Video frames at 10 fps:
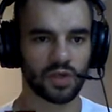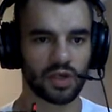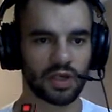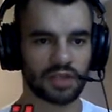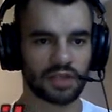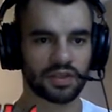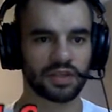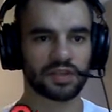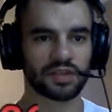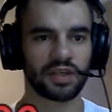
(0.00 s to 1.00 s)
As you can
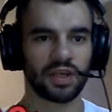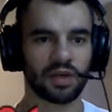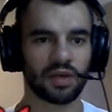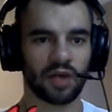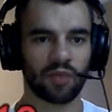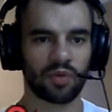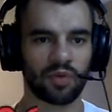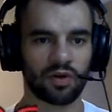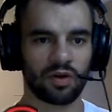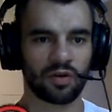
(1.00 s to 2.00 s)
see, I put
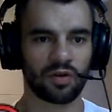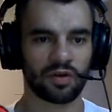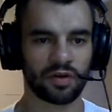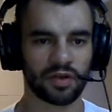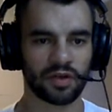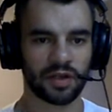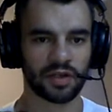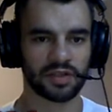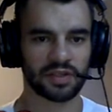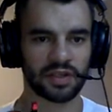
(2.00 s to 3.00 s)
all the lyrics
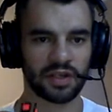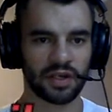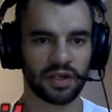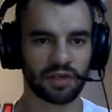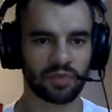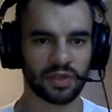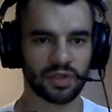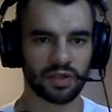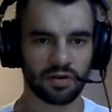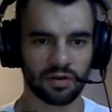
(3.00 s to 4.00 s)
in there. I put the
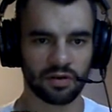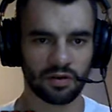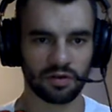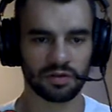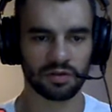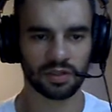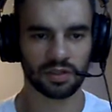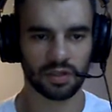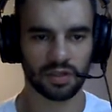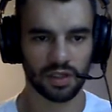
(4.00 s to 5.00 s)
logo, the
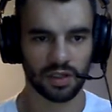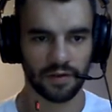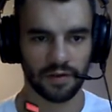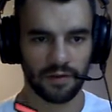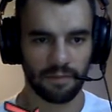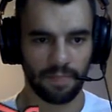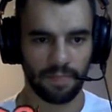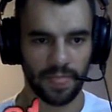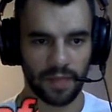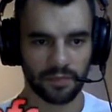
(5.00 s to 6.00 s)

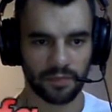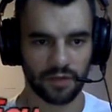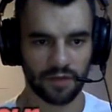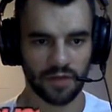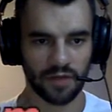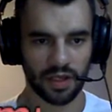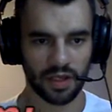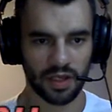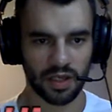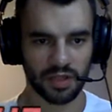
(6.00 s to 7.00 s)
whatever that
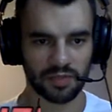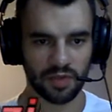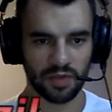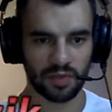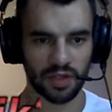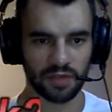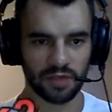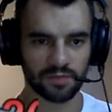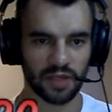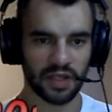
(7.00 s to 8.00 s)
case may be,
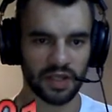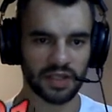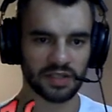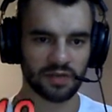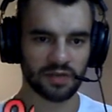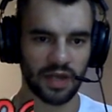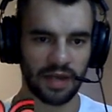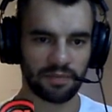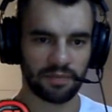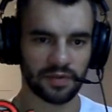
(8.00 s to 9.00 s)
and this is what
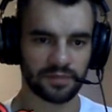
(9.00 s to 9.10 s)
happened.